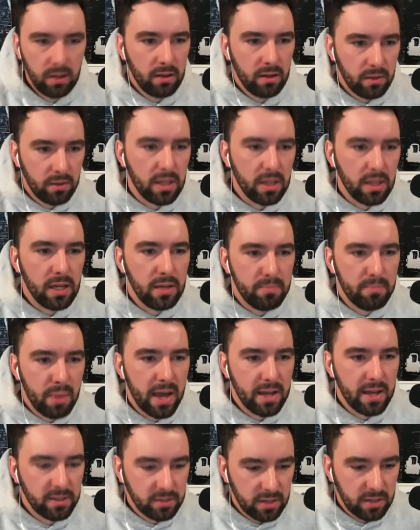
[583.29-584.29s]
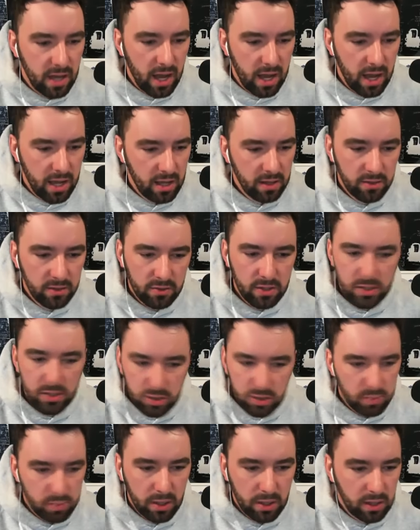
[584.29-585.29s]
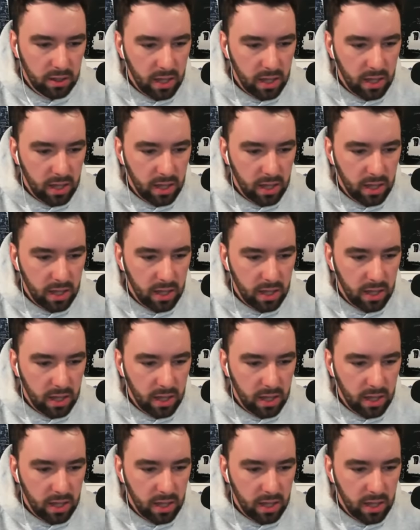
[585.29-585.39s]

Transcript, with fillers: the base guy. So he's just been